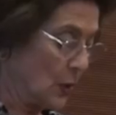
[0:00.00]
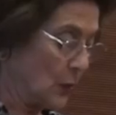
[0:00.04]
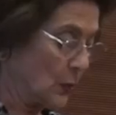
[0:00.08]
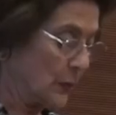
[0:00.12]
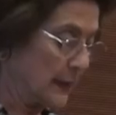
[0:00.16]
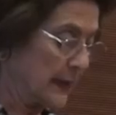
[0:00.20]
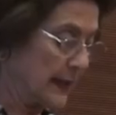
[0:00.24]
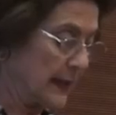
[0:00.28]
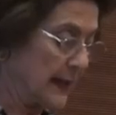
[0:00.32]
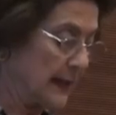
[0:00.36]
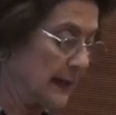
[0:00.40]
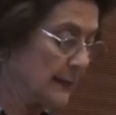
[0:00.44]

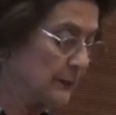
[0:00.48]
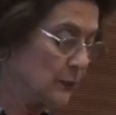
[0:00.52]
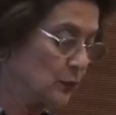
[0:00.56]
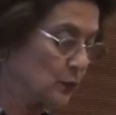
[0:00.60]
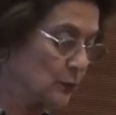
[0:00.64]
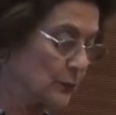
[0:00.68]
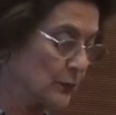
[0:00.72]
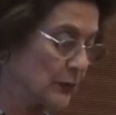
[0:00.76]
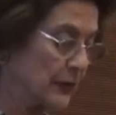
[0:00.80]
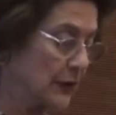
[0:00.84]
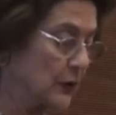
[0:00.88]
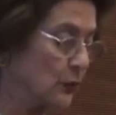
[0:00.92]
We aim to
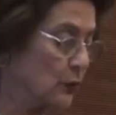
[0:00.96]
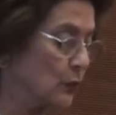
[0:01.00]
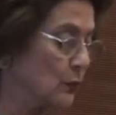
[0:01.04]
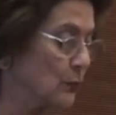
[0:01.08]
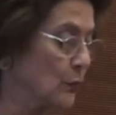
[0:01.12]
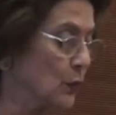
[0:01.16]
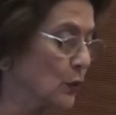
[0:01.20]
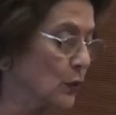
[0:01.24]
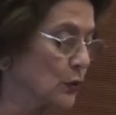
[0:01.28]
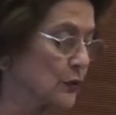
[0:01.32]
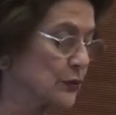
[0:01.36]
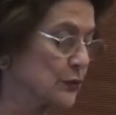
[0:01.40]
bring you
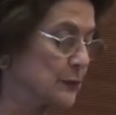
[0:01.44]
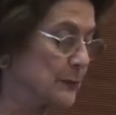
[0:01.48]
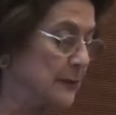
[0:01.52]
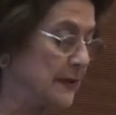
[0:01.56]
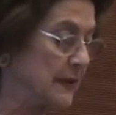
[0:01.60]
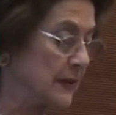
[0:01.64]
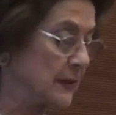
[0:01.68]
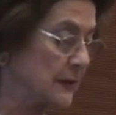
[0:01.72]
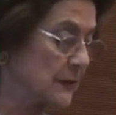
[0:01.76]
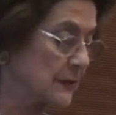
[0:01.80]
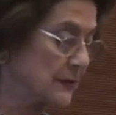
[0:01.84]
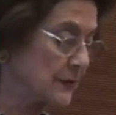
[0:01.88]
more
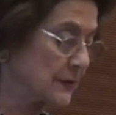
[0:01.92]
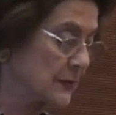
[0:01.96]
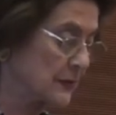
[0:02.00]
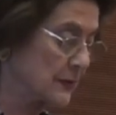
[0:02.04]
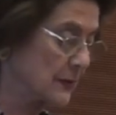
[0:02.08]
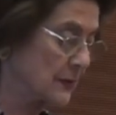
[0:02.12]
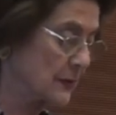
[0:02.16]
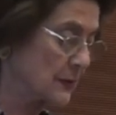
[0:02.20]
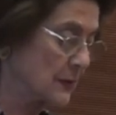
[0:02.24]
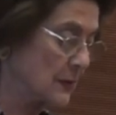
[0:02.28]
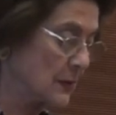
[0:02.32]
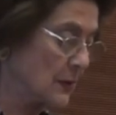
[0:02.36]
speakers
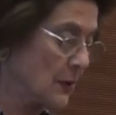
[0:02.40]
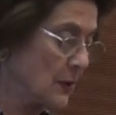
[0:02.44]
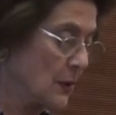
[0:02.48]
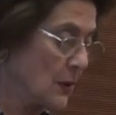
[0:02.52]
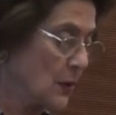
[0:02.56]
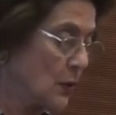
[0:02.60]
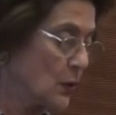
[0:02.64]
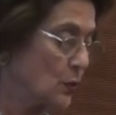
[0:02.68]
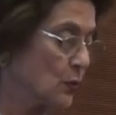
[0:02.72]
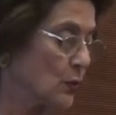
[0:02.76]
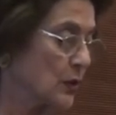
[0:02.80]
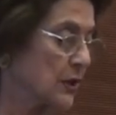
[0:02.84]

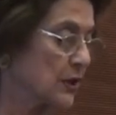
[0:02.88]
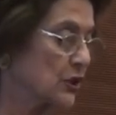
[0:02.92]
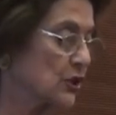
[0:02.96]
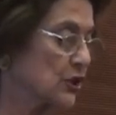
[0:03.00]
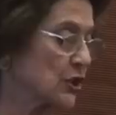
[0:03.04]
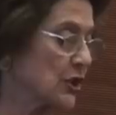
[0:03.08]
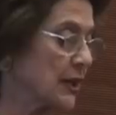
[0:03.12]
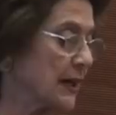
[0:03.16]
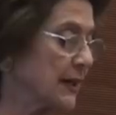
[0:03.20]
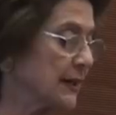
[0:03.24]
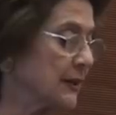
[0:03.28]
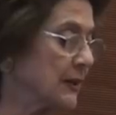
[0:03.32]
who can
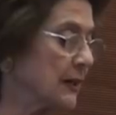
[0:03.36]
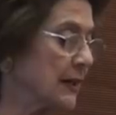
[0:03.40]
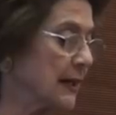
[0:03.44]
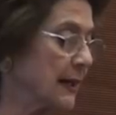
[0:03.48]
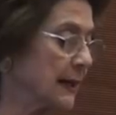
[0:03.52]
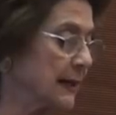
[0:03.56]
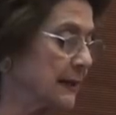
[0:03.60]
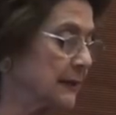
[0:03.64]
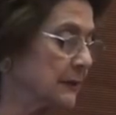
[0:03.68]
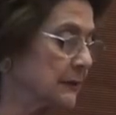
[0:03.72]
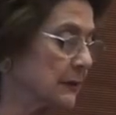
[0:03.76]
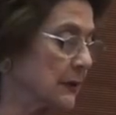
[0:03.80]
shine a
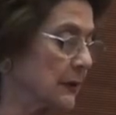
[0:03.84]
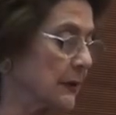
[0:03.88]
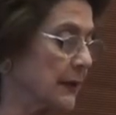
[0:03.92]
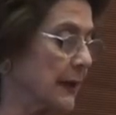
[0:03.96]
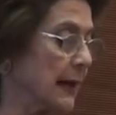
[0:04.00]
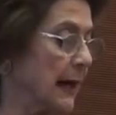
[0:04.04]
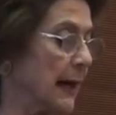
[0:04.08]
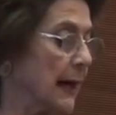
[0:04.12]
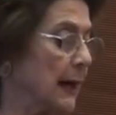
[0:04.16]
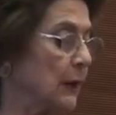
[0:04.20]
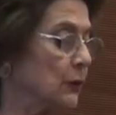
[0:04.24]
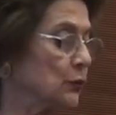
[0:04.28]
light on
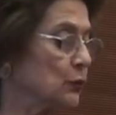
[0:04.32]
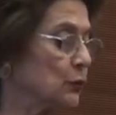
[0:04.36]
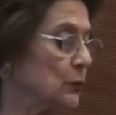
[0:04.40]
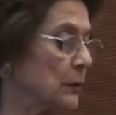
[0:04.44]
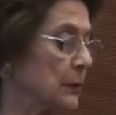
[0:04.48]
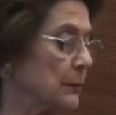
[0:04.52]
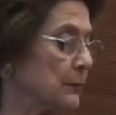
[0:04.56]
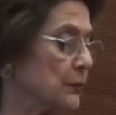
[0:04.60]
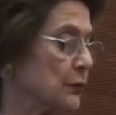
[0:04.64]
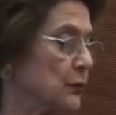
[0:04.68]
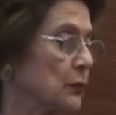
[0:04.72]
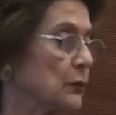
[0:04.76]
how to
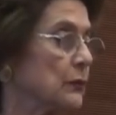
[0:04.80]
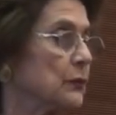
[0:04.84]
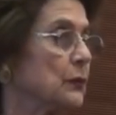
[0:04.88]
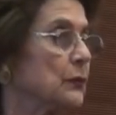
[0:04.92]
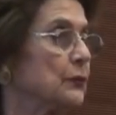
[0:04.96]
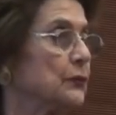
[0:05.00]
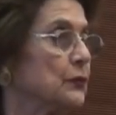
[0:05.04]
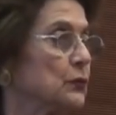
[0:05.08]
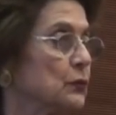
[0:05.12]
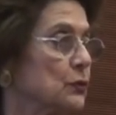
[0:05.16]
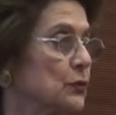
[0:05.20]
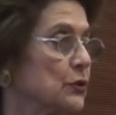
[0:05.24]
improve the
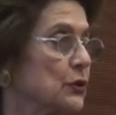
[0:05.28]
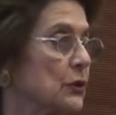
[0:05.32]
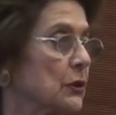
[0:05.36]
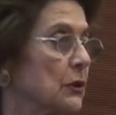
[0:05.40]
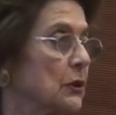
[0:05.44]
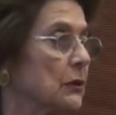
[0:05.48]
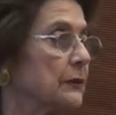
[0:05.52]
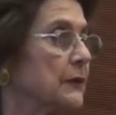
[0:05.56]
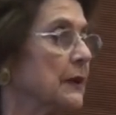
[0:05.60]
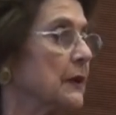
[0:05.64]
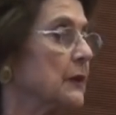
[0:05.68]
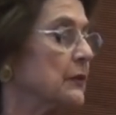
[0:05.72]
future
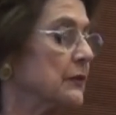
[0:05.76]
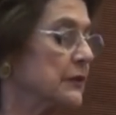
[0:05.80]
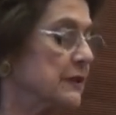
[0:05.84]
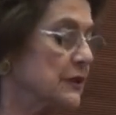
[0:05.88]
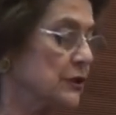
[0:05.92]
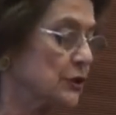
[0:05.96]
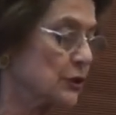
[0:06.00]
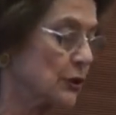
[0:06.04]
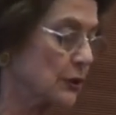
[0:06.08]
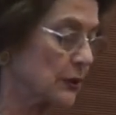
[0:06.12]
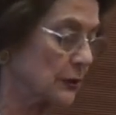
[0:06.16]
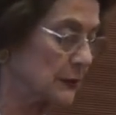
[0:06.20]
of our
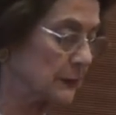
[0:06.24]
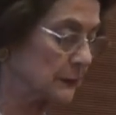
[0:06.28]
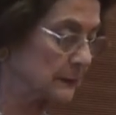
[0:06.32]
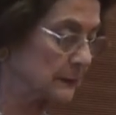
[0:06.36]
region.